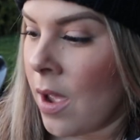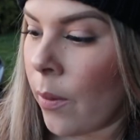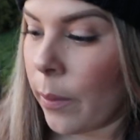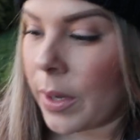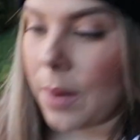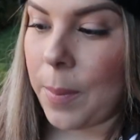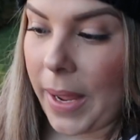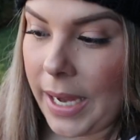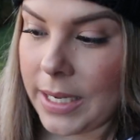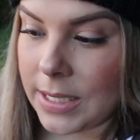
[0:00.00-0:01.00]
We were gonna
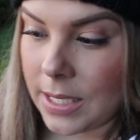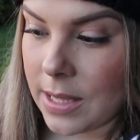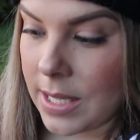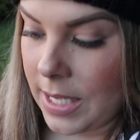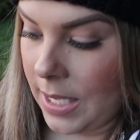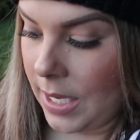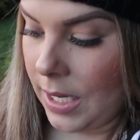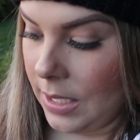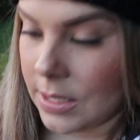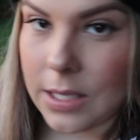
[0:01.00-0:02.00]
paint
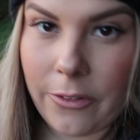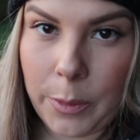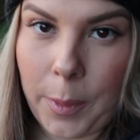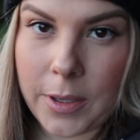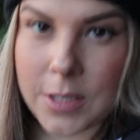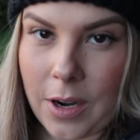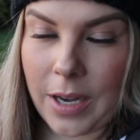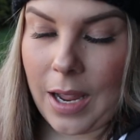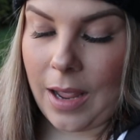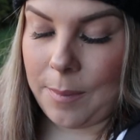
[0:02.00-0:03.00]
the silver parts on
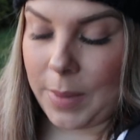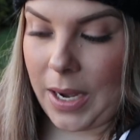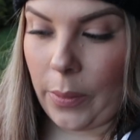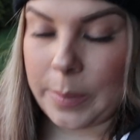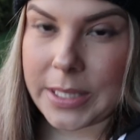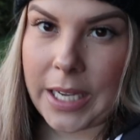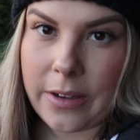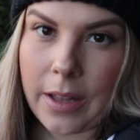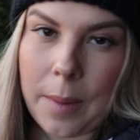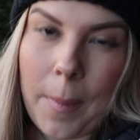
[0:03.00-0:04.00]
it, but now I'm
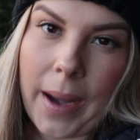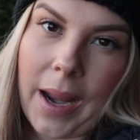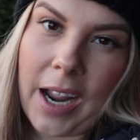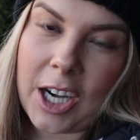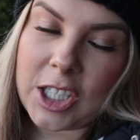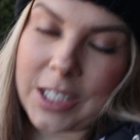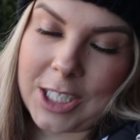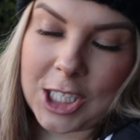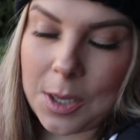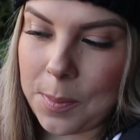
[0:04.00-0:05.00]
scared that it might actually
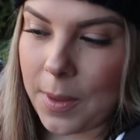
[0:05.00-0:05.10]
chip.